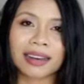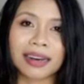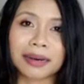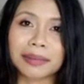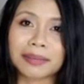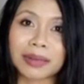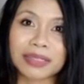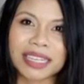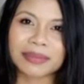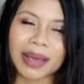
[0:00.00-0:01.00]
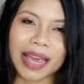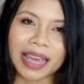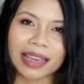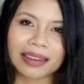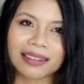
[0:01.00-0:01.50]
I was in
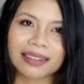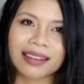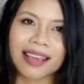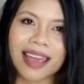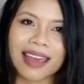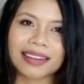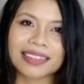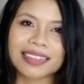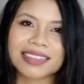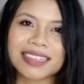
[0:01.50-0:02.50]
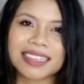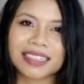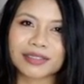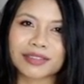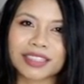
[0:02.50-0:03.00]
pain, and
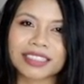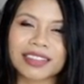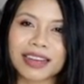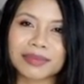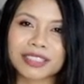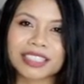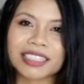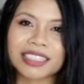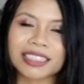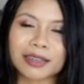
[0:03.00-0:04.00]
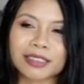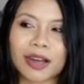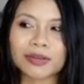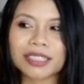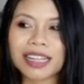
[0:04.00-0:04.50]
the first time so
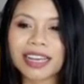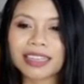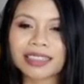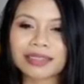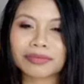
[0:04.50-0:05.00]
I was like,